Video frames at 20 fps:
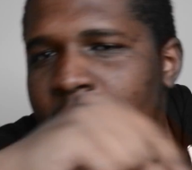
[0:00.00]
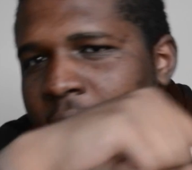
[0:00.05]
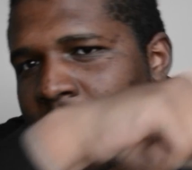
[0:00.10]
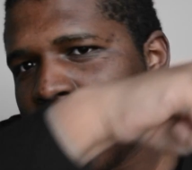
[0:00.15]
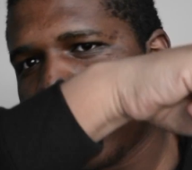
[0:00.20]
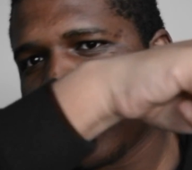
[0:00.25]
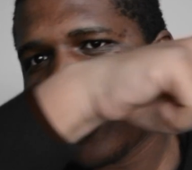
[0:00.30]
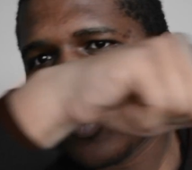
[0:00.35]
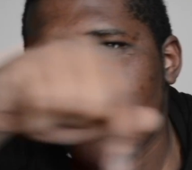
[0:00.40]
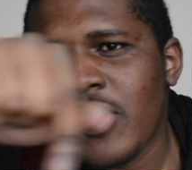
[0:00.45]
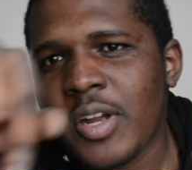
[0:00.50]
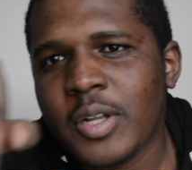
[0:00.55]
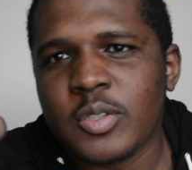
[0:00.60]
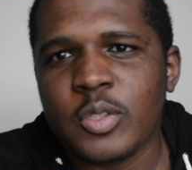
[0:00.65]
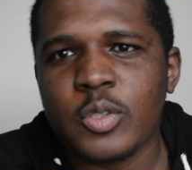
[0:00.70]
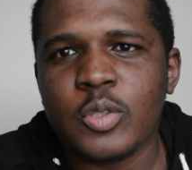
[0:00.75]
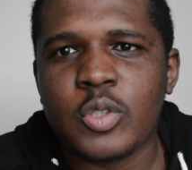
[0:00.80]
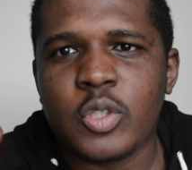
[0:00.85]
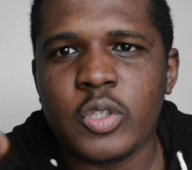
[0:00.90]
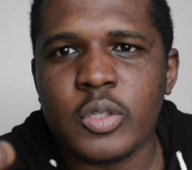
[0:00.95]
Can't go around
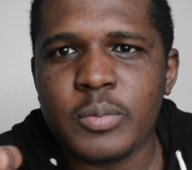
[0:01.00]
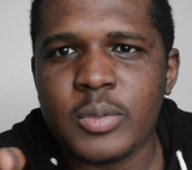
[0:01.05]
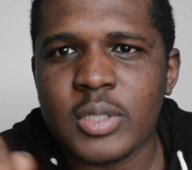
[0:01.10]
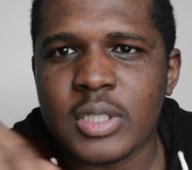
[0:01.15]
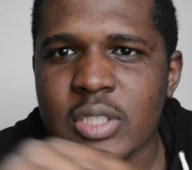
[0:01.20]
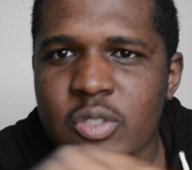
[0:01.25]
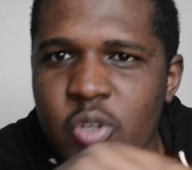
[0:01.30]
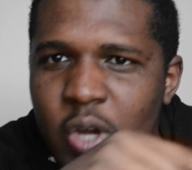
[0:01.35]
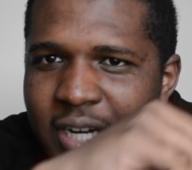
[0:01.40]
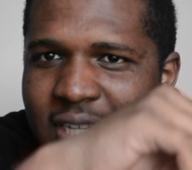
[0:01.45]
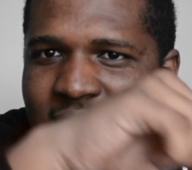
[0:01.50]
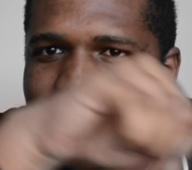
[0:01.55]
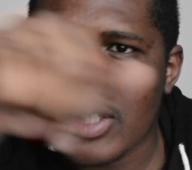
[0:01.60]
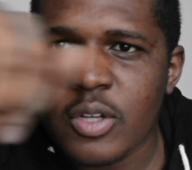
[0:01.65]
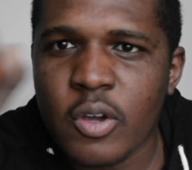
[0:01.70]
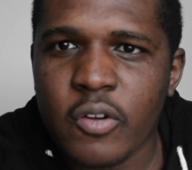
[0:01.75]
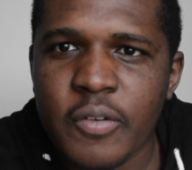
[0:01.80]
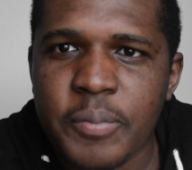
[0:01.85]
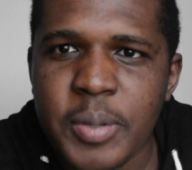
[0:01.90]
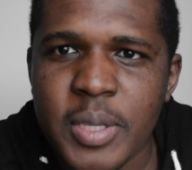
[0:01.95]
YouTube just trying to
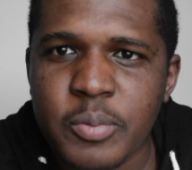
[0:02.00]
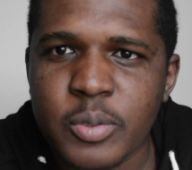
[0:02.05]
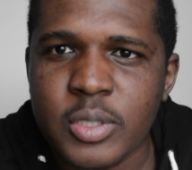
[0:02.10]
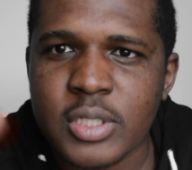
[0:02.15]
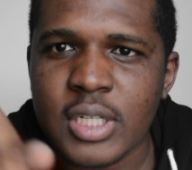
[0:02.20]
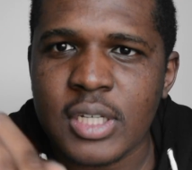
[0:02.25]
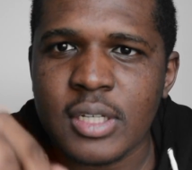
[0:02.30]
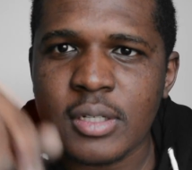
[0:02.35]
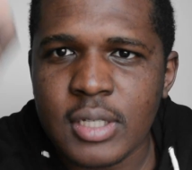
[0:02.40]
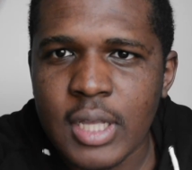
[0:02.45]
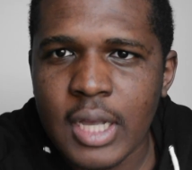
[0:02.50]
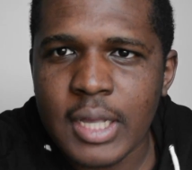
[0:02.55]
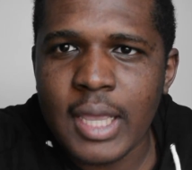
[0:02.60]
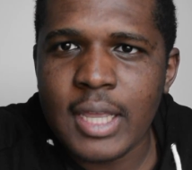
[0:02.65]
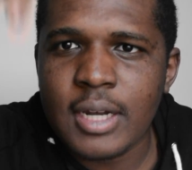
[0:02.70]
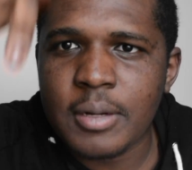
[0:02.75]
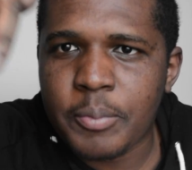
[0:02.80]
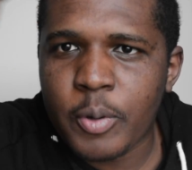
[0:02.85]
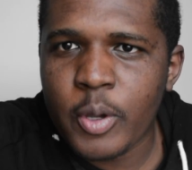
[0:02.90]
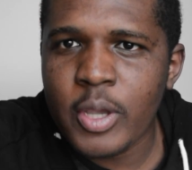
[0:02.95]
steal other people's shit.
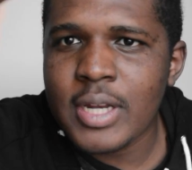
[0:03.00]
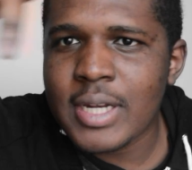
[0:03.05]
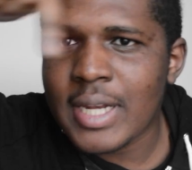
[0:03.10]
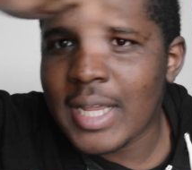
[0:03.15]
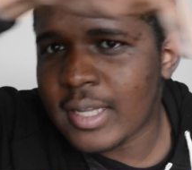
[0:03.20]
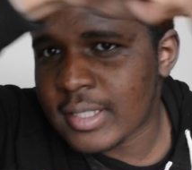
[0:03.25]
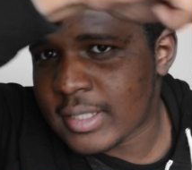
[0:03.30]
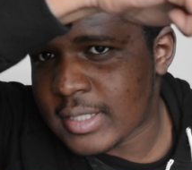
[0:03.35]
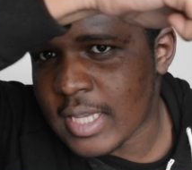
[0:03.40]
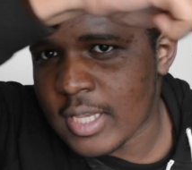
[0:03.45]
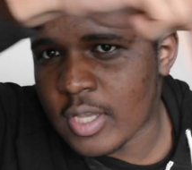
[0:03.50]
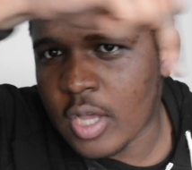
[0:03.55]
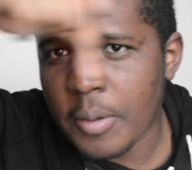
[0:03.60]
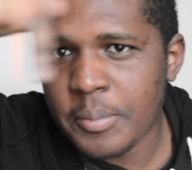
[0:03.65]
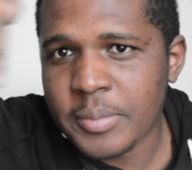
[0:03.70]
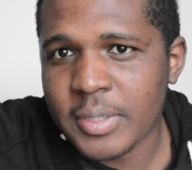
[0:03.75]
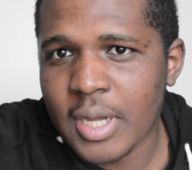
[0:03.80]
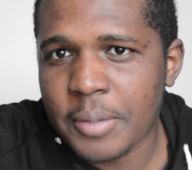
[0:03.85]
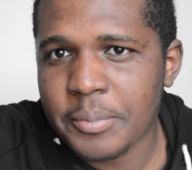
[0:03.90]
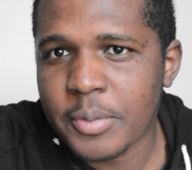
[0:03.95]
Again, I'm pointing down to say,
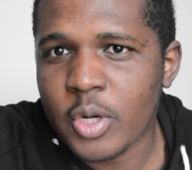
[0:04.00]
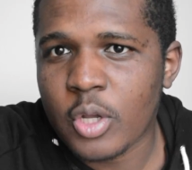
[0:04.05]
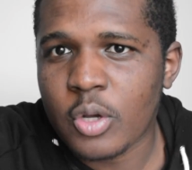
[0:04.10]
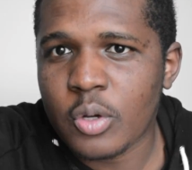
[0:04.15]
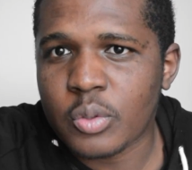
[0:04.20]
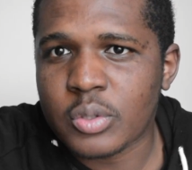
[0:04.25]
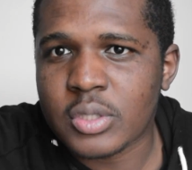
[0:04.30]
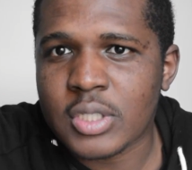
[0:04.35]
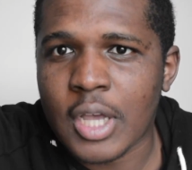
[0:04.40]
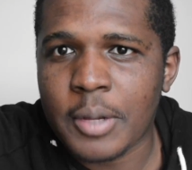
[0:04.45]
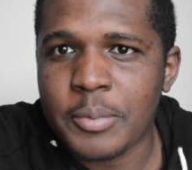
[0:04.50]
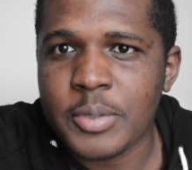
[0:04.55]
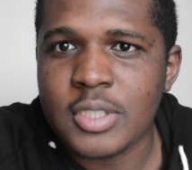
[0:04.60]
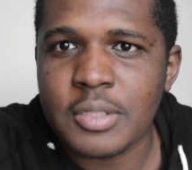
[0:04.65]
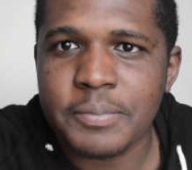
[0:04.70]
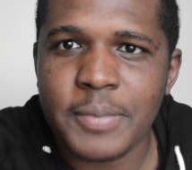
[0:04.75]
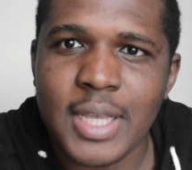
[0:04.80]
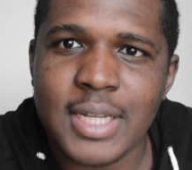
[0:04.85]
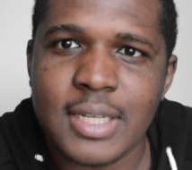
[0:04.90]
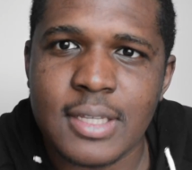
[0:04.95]
comment down below, tell me
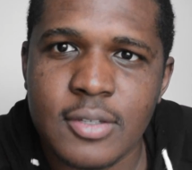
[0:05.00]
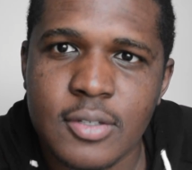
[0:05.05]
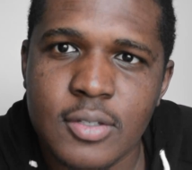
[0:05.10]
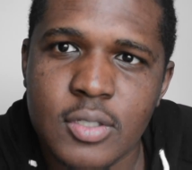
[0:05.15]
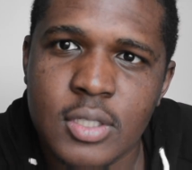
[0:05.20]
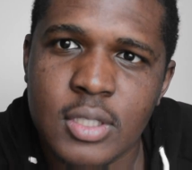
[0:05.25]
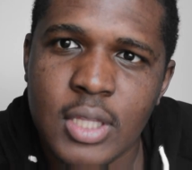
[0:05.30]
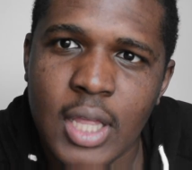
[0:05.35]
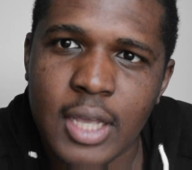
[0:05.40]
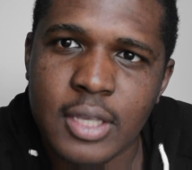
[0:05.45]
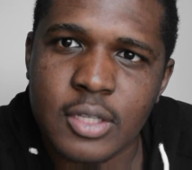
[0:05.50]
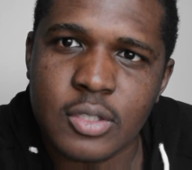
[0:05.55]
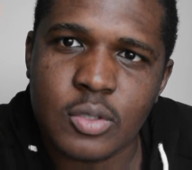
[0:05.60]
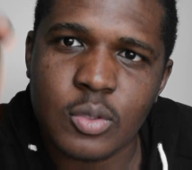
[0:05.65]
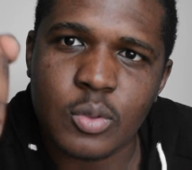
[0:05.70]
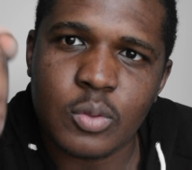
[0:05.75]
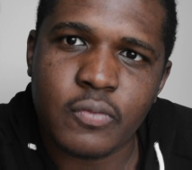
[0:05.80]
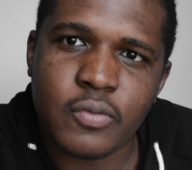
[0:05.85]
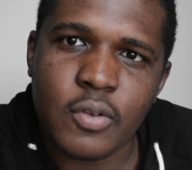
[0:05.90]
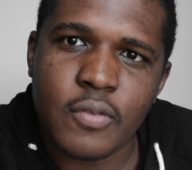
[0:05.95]
some ideas that I could
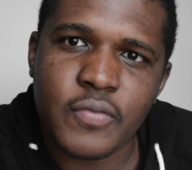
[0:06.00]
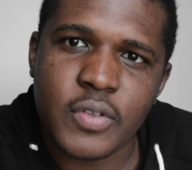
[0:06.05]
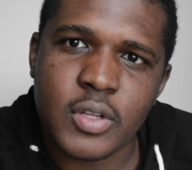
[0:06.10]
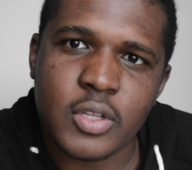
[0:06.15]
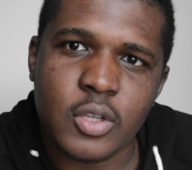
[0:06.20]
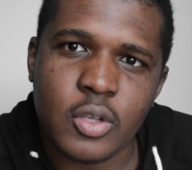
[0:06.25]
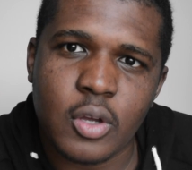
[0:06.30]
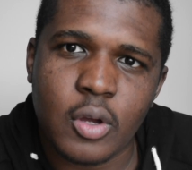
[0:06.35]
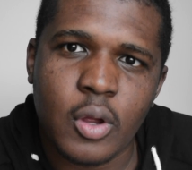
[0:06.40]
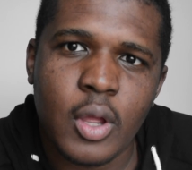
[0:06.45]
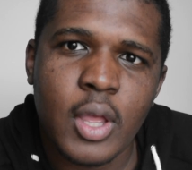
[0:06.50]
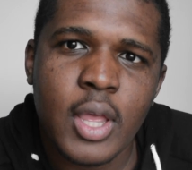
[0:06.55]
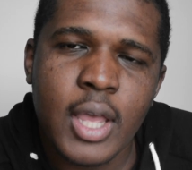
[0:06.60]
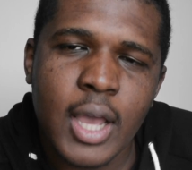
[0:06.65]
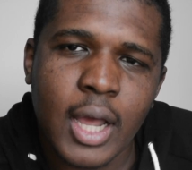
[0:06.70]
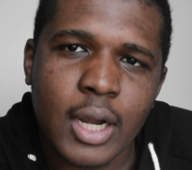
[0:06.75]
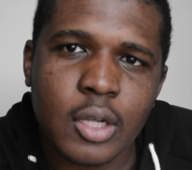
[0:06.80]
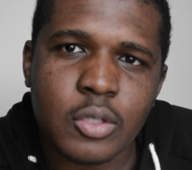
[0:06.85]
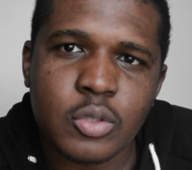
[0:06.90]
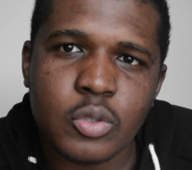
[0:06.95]
do for a video,
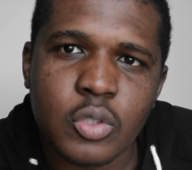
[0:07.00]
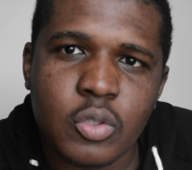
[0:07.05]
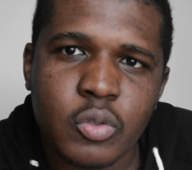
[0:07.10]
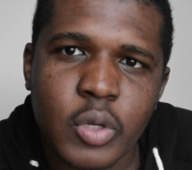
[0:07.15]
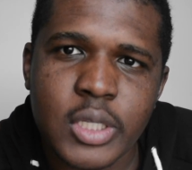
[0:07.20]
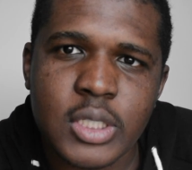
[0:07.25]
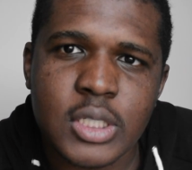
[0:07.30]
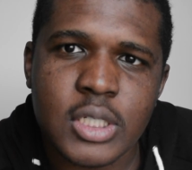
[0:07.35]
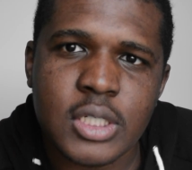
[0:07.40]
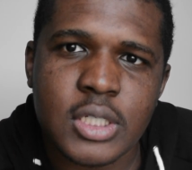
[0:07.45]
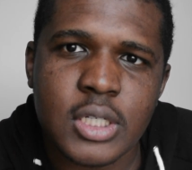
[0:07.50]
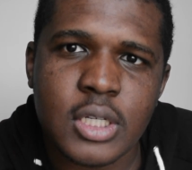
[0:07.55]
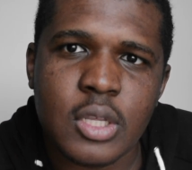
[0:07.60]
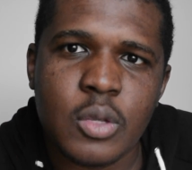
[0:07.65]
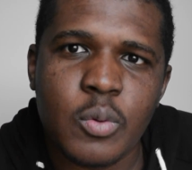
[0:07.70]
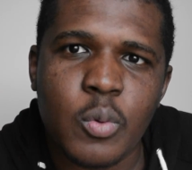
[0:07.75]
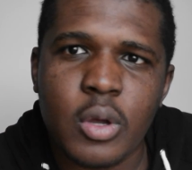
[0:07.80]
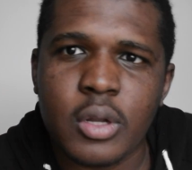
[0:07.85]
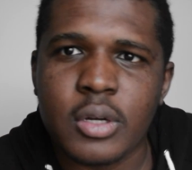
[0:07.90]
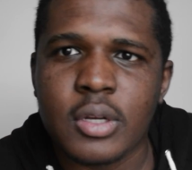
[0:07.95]
and I'll do the craziest shit
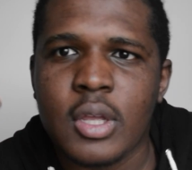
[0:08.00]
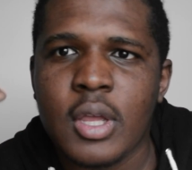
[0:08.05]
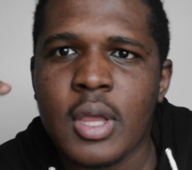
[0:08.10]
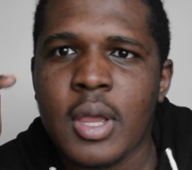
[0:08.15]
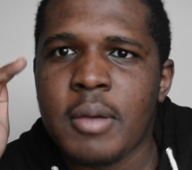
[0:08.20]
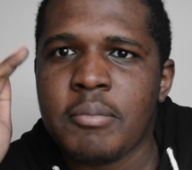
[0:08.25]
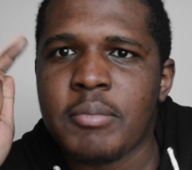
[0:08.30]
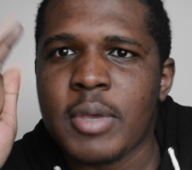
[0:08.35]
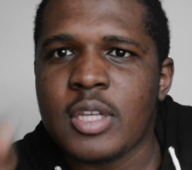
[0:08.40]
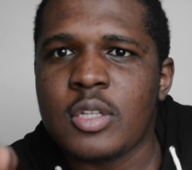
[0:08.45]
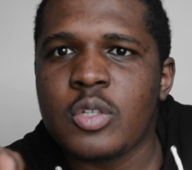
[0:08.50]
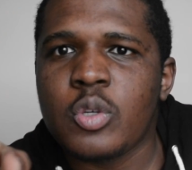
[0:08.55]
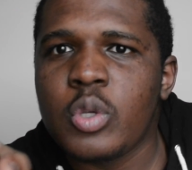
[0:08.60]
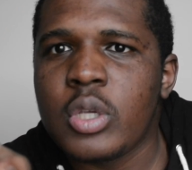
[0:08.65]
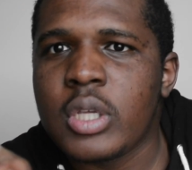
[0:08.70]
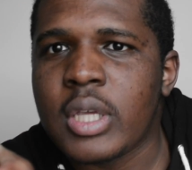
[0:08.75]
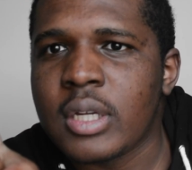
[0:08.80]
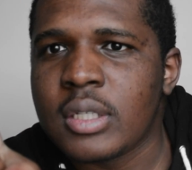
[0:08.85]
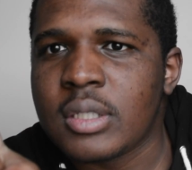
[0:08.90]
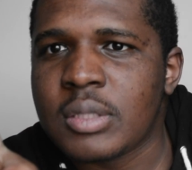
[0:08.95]
you want. Make sure
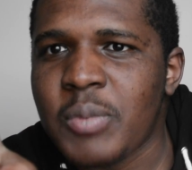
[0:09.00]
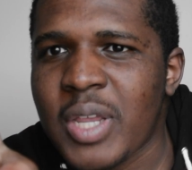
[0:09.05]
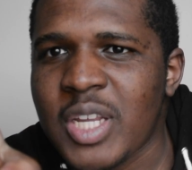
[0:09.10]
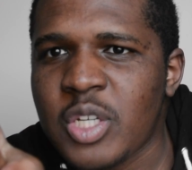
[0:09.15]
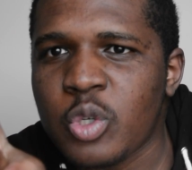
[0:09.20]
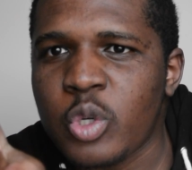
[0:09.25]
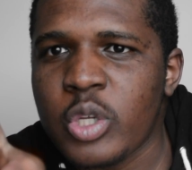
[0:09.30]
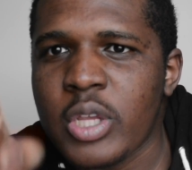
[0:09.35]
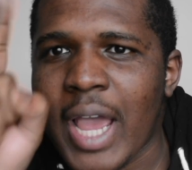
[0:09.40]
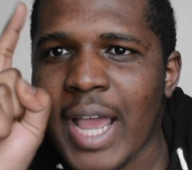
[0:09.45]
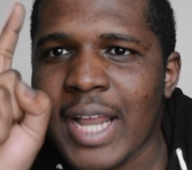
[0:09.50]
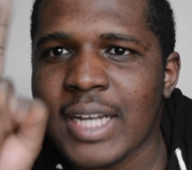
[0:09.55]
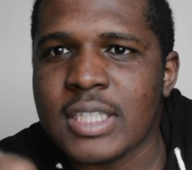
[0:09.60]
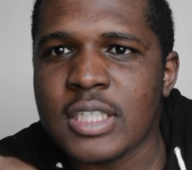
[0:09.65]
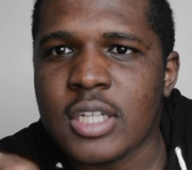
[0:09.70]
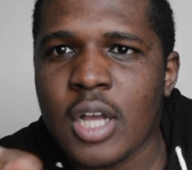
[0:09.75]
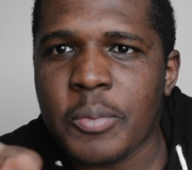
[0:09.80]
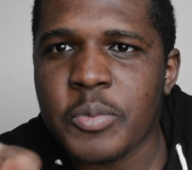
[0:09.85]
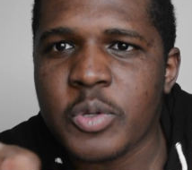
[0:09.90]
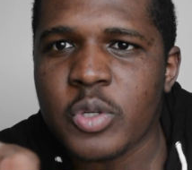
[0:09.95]
you can, make sure you
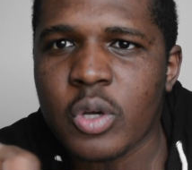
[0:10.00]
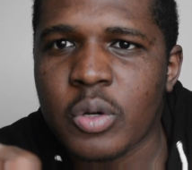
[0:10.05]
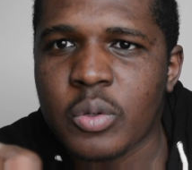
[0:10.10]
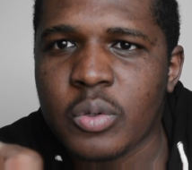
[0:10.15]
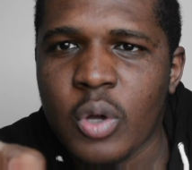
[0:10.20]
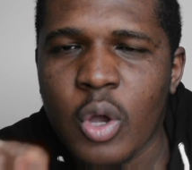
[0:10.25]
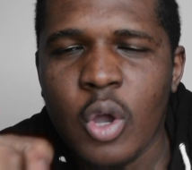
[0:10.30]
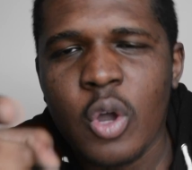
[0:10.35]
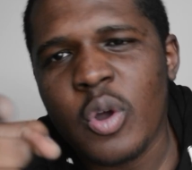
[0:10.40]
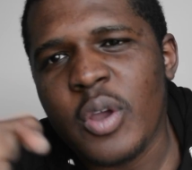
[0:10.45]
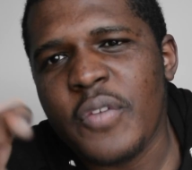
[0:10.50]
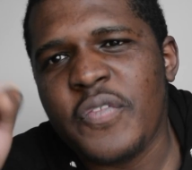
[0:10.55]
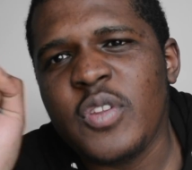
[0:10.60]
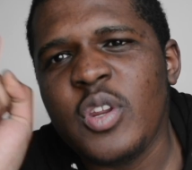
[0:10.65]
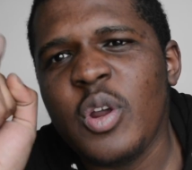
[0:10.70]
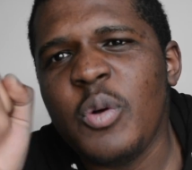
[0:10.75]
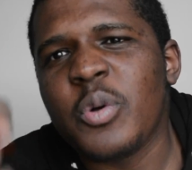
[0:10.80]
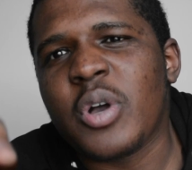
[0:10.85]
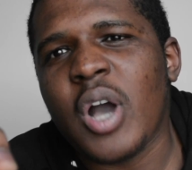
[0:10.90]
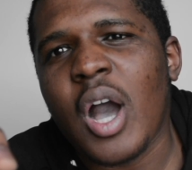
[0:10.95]
actually comment though. If you
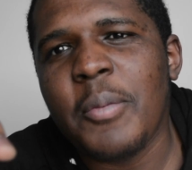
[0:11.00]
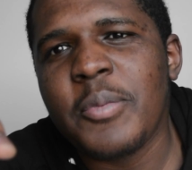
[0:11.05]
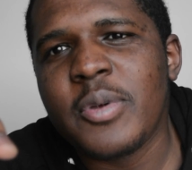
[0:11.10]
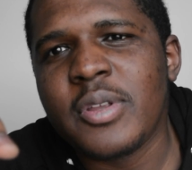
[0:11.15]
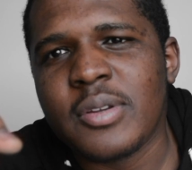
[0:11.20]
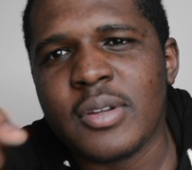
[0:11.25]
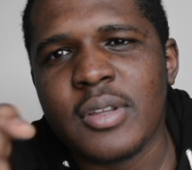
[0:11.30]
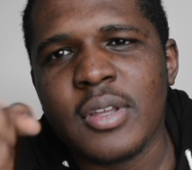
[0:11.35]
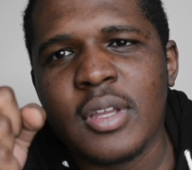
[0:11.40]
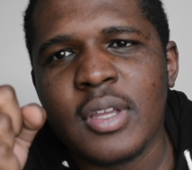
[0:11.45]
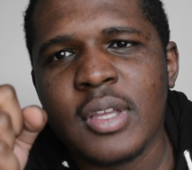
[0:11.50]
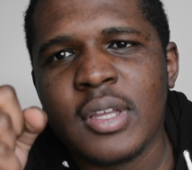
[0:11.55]
don't comment,